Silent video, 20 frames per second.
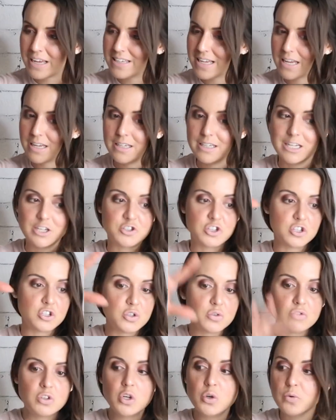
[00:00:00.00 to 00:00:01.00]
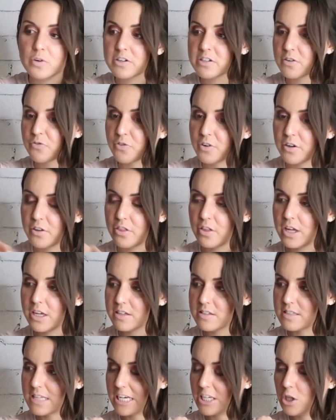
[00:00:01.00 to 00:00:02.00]
identity, to do new or different
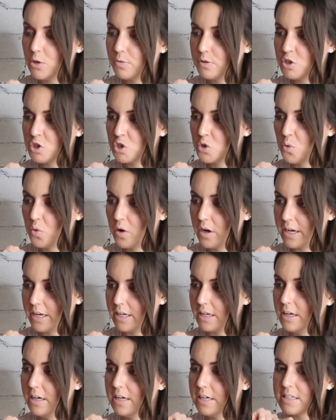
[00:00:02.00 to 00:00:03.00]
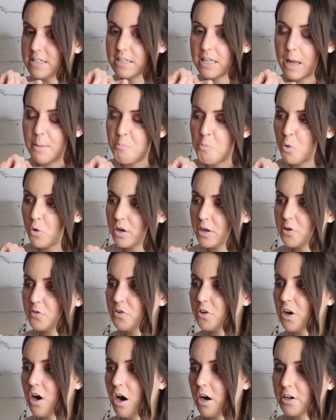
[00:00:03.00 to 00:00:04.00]
things that you enjoy, to let more of
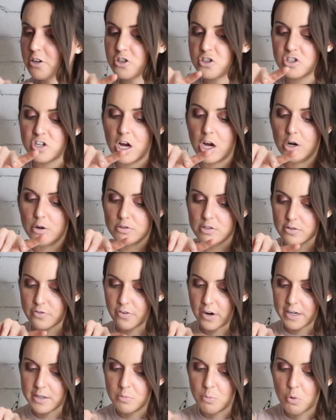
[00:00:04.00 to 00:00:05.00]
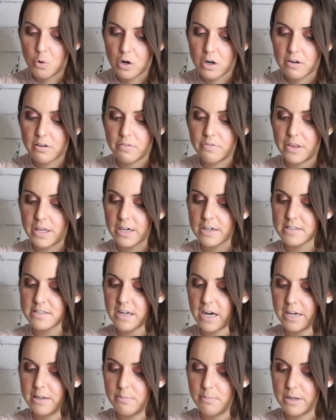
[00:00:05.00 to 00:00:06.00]
your heart show, to find more of the
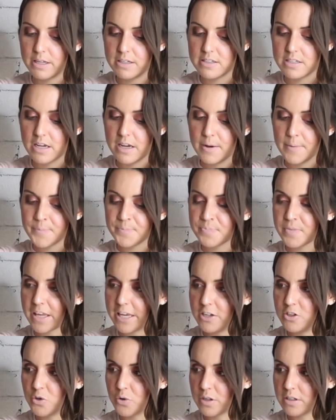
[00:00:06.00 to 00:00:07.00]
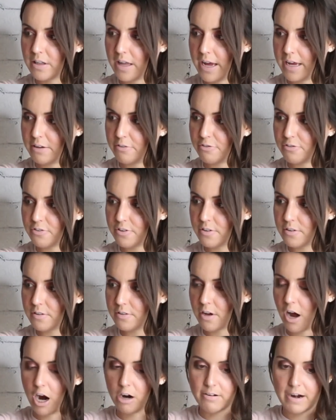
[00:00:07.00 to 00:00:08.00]
excitement in your life,
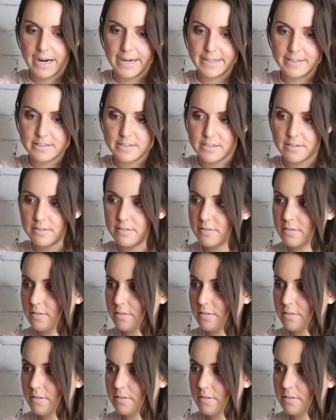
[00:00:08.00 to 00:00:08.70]
all right?